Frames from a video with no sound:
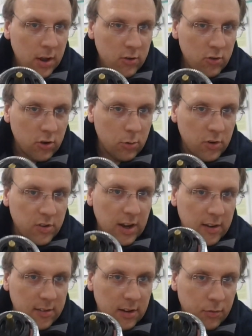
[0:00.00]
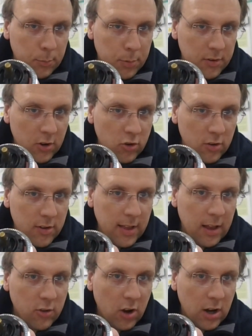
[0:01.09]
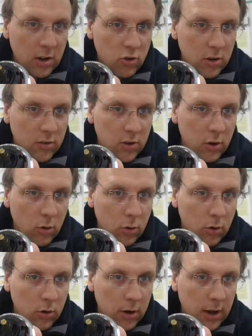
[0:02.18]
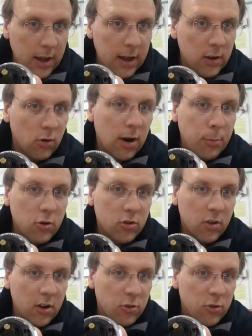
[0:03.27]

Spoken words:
to 6 different positions, and that changes your aperture size.